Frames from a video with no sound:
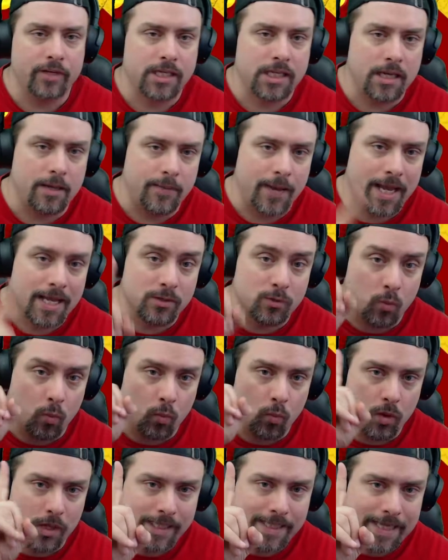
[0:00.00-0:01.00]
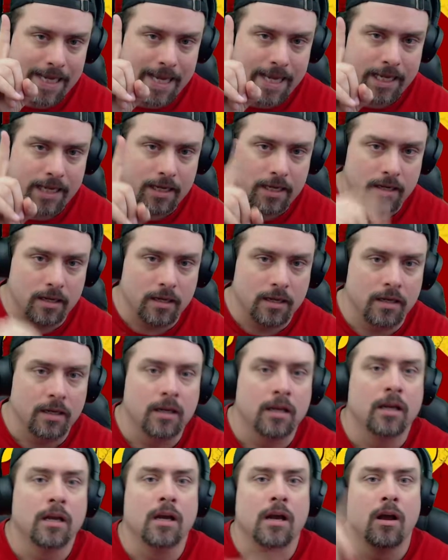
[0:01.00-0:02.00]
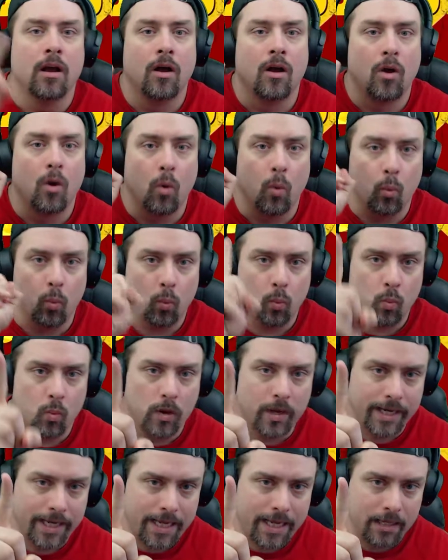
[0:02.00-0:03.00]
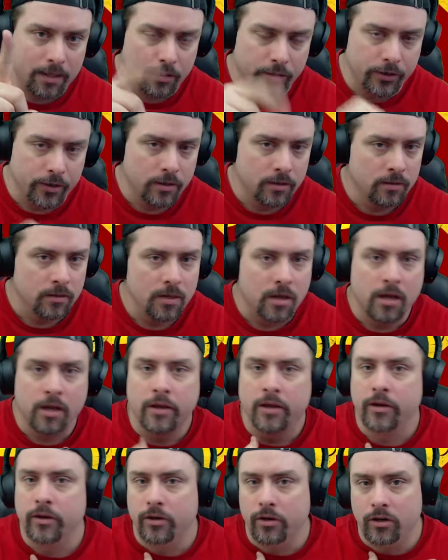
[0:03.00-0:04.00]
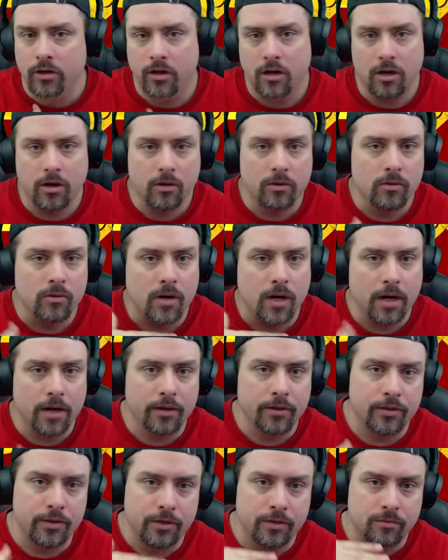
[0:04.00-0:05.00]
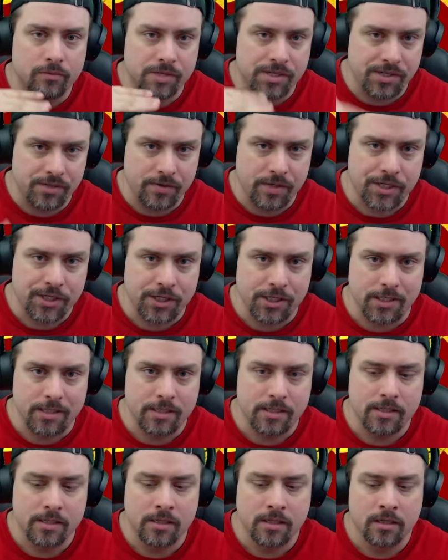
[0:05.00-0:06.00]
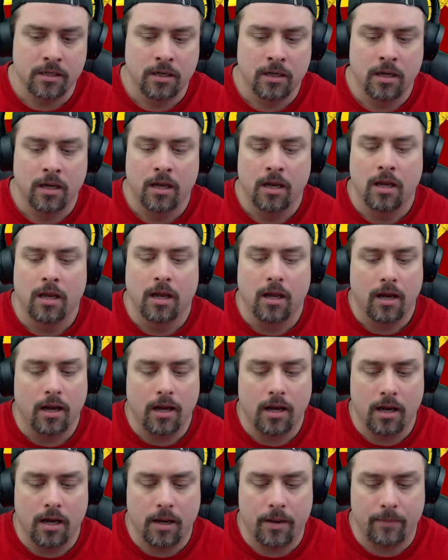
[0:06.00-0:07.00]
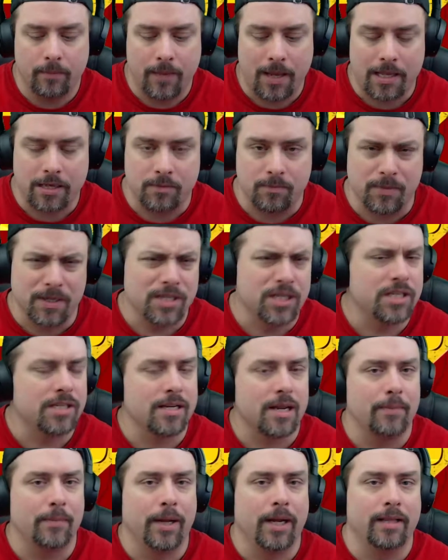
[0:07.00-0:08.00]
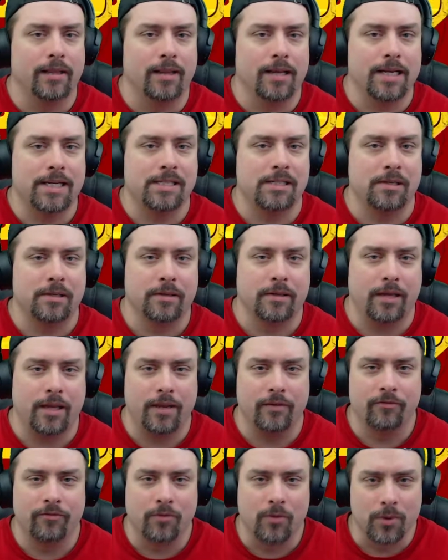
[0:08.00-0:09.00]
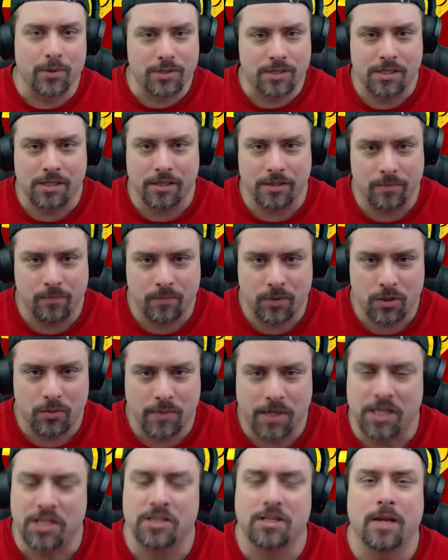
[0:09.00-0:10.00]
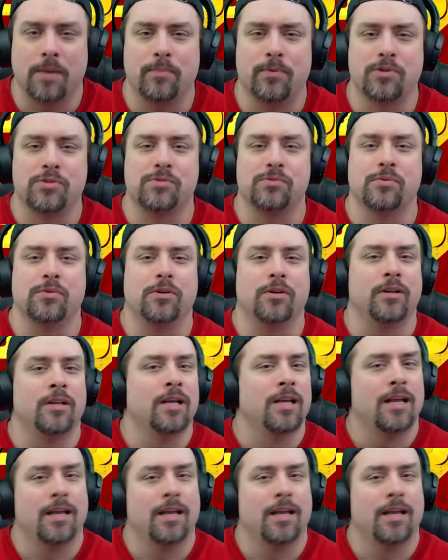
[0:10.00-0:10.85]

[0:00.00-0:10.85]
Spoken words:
team has 1 tank, 1 healer. No other restrictions. As much as I might like to enforce the too many snipers rule,